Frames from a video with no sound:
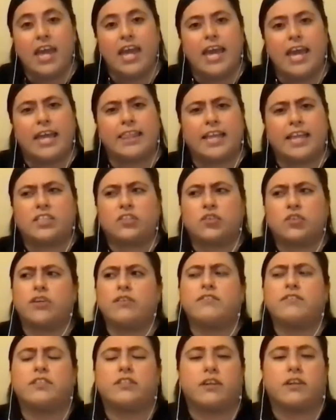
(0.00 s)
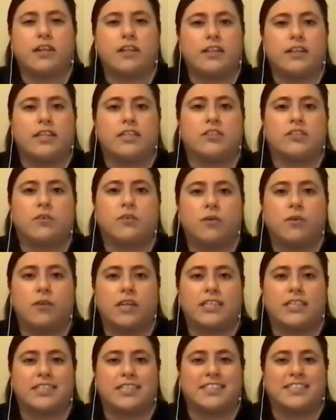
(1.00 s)
And that sort of started this whole
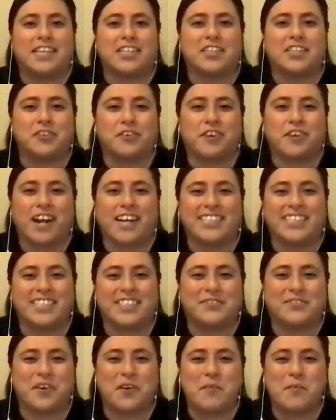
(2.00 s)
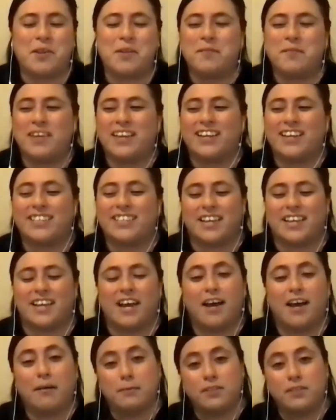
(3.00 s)
existential crisis for me, because
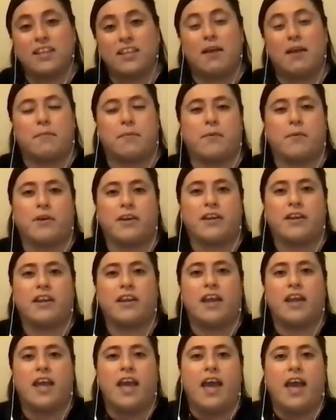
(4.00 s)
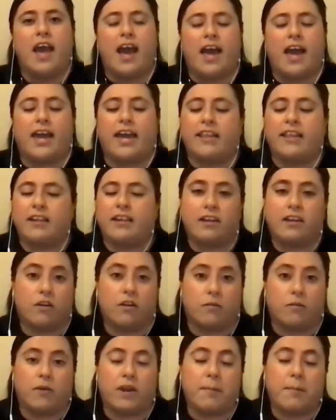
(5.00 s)
up to that point, I had done
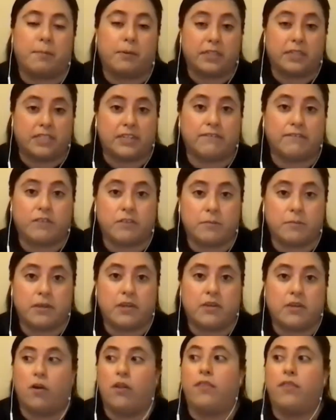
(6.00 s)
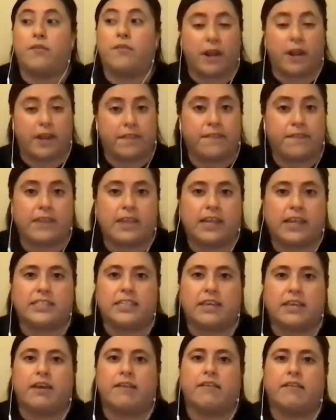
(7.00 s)
what I perceived to be all the right things.
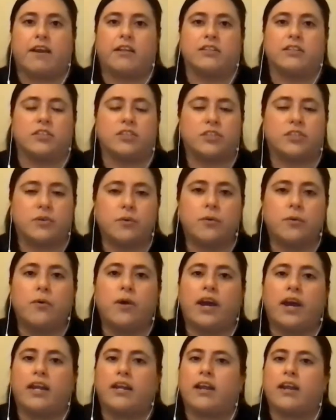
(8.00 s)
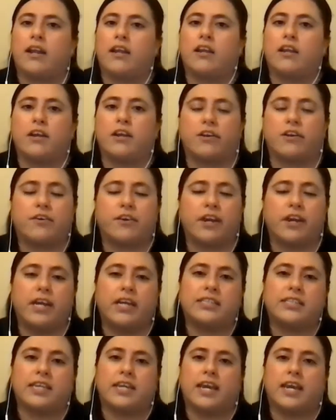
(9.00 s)
I had gone to school, I had gotten good
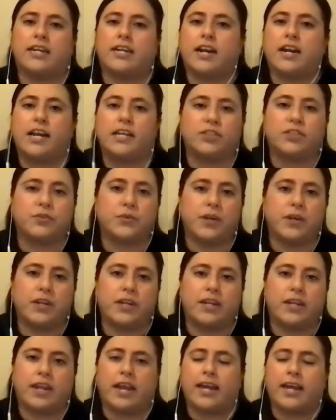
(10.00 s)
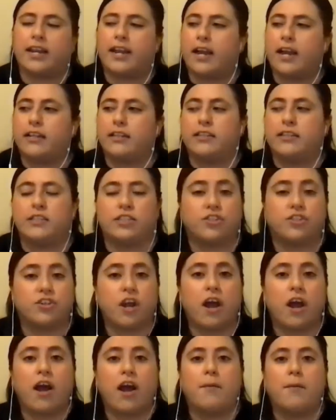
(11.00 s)
grades, I had graduated, I had gotten this
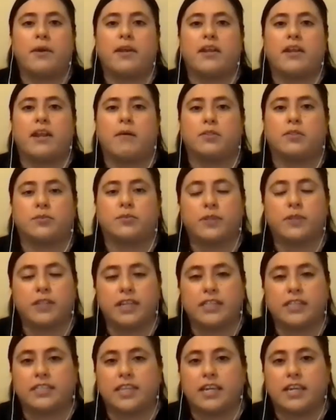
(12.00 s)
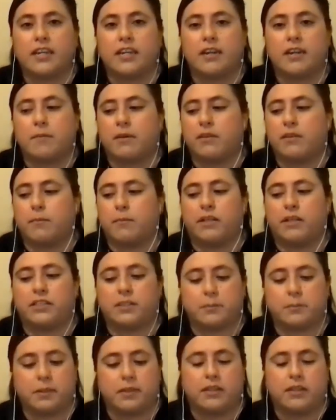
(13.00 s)
job, and I was really excited about the
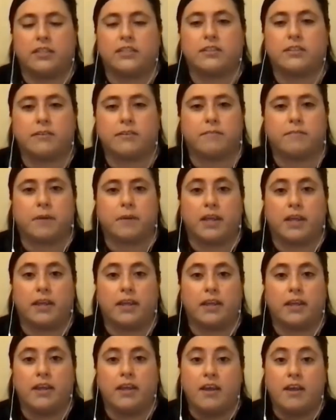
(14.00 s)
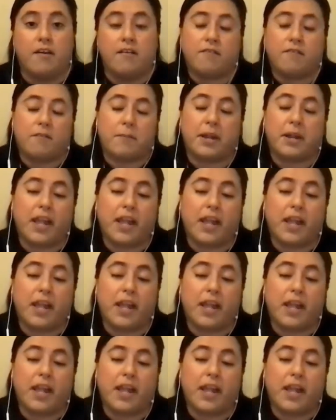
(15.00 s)
possibilities of my for my